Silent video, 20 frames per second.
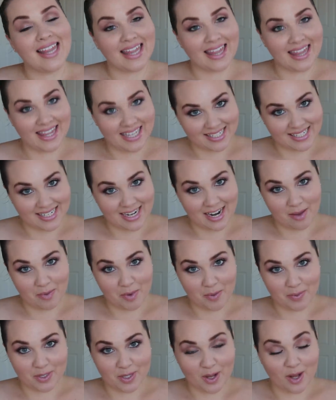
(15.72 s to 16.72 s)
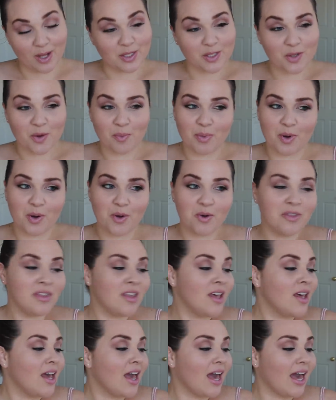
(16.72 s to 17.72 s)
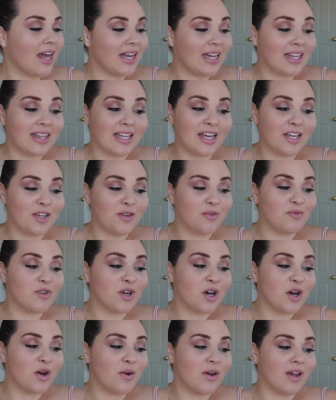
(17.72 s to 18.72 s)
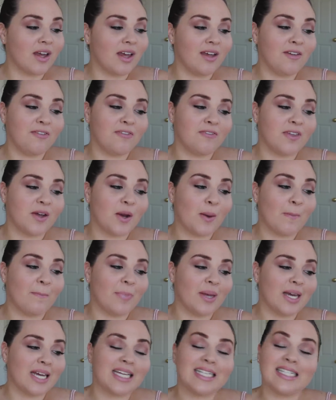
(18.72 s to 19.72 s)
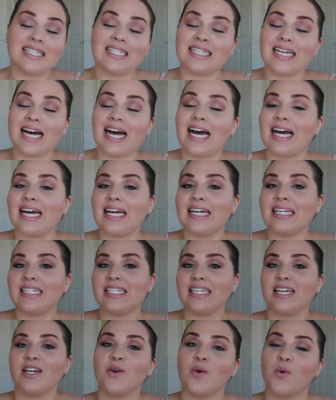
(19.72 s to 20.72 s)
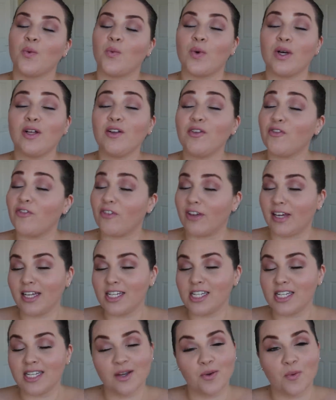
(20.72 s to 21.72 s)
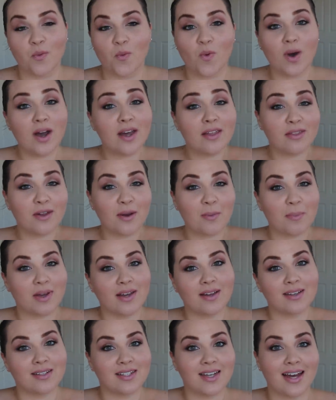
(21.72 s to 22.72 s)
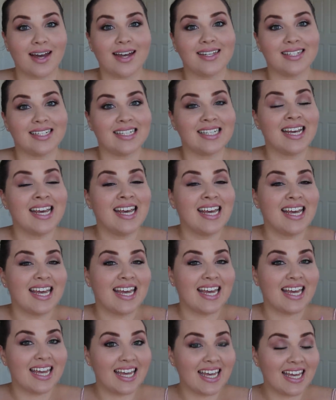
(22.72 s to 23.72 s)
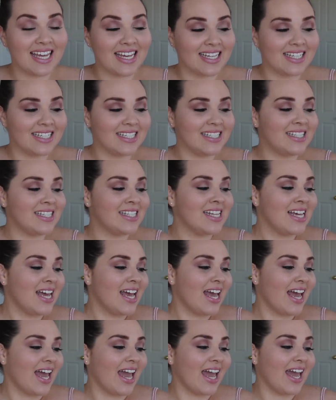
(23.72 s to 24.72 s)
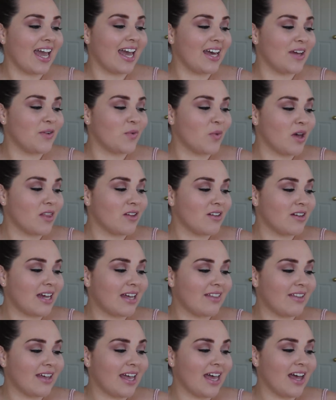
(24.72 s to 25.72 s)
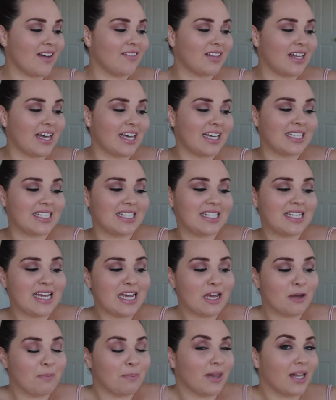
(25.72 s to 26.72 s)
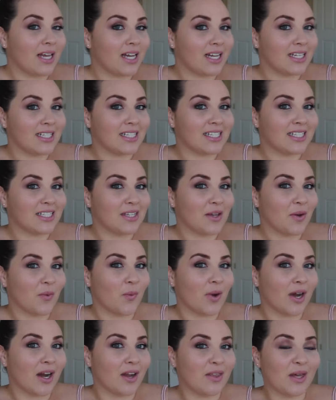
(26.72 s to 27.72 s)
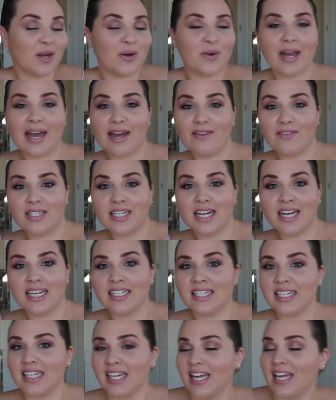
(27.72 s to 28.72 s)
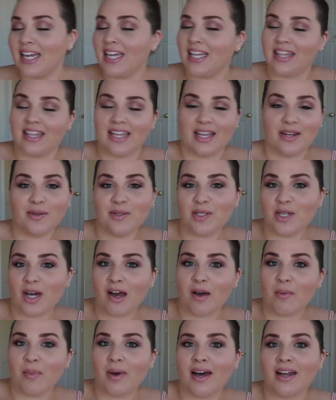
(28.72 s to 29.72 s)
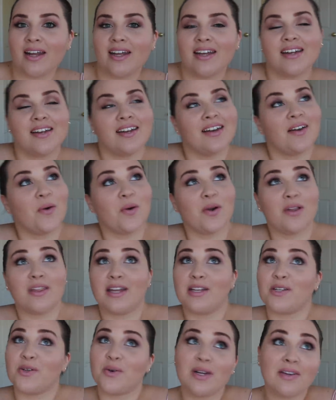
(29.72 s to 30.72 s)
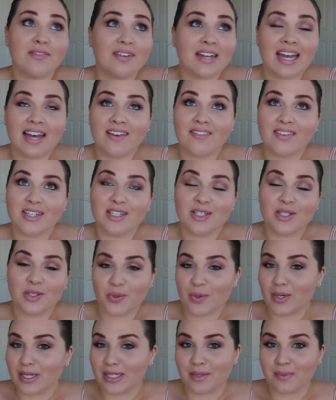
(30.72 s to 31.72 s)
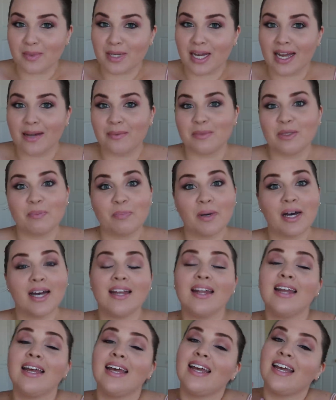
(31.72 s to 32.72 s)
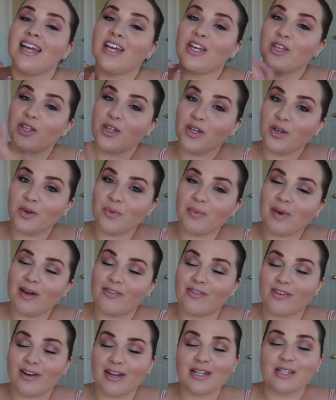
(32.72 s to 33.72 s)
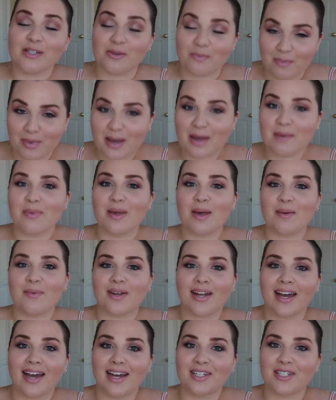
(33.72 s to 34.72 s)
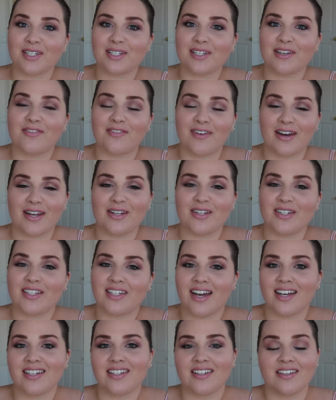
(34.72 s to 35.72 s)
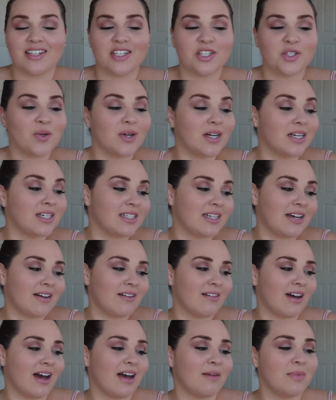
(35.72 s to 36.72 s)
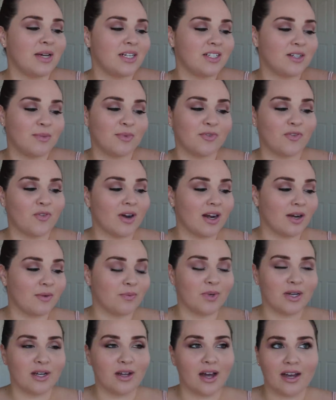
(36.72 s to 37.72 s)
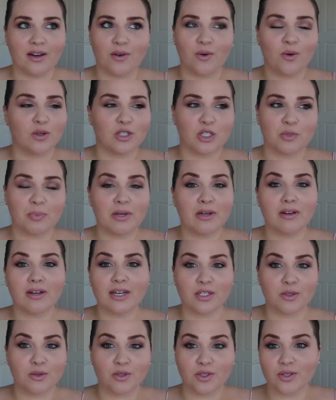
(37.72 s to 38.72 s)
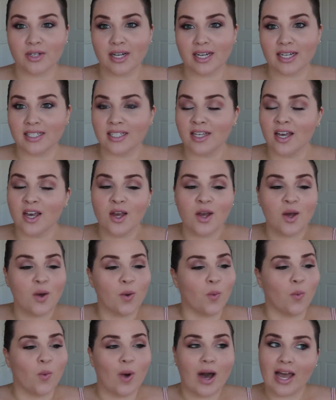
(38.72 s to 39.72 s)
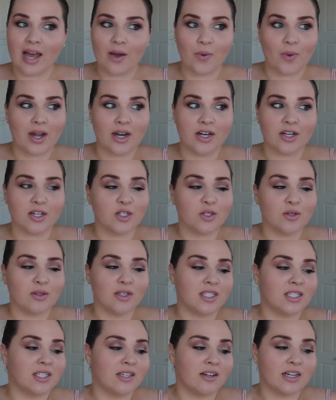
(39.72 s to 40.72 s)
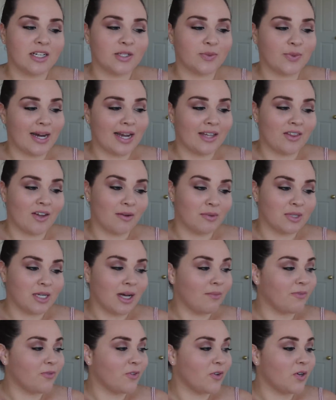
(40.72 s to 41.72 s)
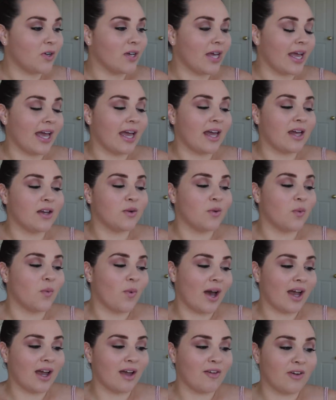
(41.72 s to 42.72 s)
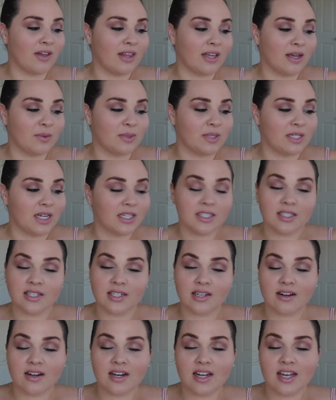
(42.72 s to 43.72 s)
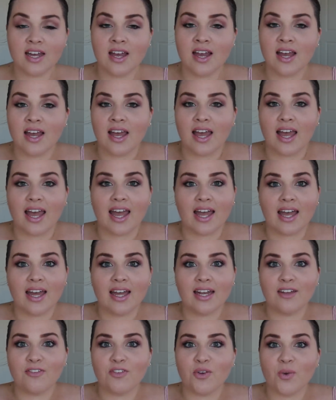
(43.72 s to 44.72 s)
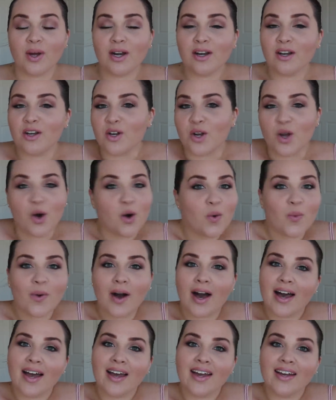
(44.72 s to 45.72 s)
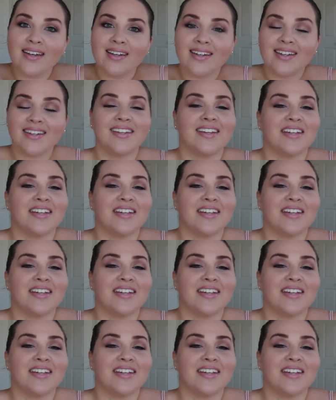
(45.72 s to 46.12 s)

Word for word: this time it was also both. And I let you know if their biggest size will fit, what their biggest size is, and whether or not they have like Sneak Plus where they don't advertise it, they don't talk about it, or they don't even have it in store sometimes, but you, my friend, might be able to actually find your size in these stores. Now, I mentioned before I went on a whole spiel. I told you guys why I wanted to do this series, why I thought it was helpful, and why I felt like it was necessary. And if you want to know why,